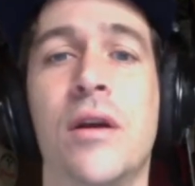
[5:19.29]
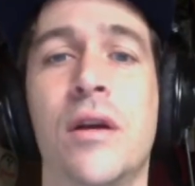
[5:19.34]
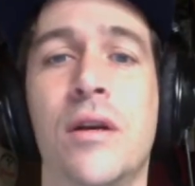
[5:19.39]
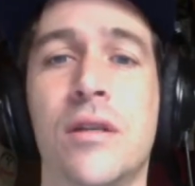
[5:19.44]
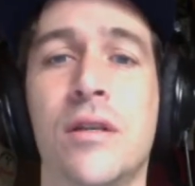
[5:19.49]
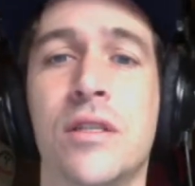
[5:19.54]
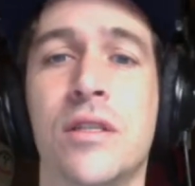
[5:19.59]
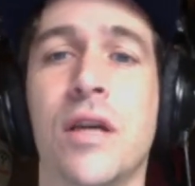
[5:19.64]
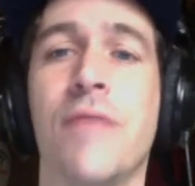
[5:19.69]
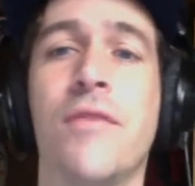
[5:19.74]

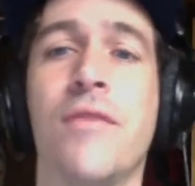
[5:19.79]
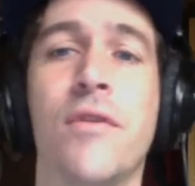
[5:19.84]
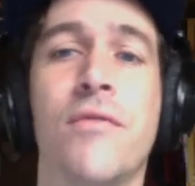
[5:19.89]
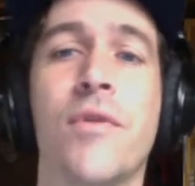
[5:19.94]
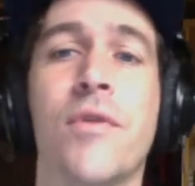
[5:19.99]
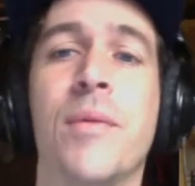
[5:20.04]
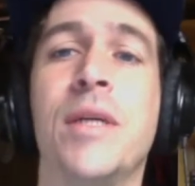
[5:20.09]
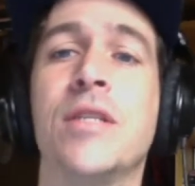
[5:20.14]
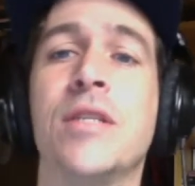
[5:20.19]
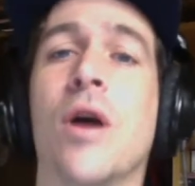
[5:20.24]
suffered
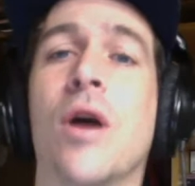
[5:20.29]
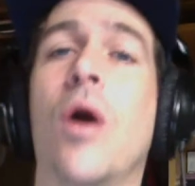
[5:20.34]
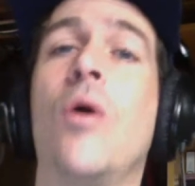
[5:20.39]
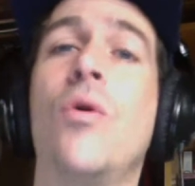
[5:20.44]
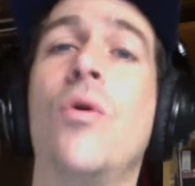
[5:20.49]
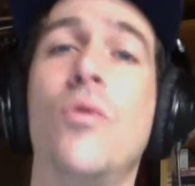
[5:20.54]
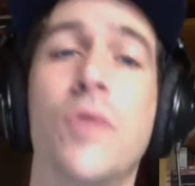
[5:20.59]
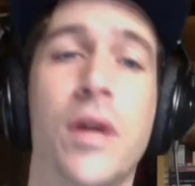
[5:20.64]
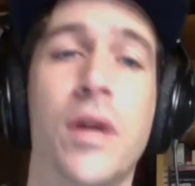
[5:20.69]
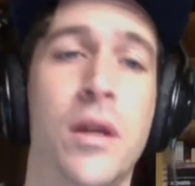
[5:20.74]
from his
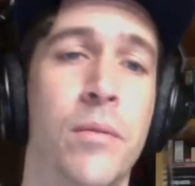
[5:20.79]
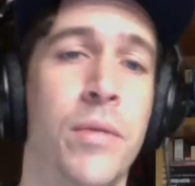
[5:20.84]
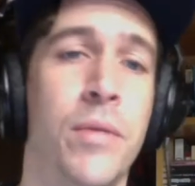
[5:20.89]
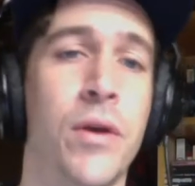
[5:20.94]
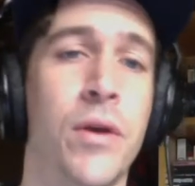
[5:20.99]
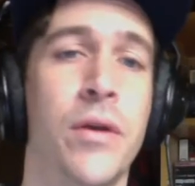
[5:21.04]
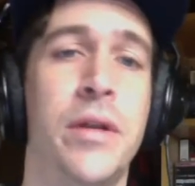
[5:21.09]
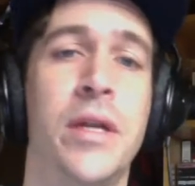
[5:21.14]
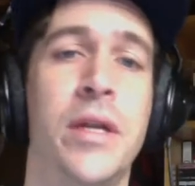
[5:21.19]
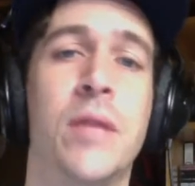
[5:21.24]
own
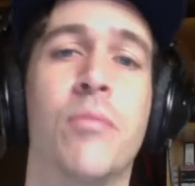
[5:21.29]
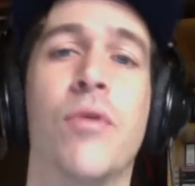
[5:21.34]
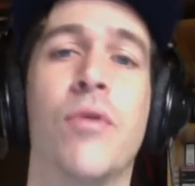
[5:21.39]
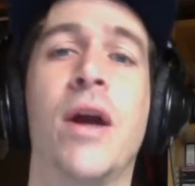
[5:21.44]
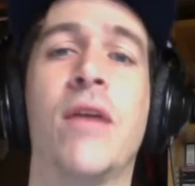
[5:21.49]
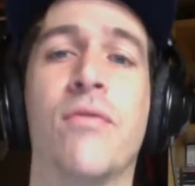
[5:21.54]
inability to break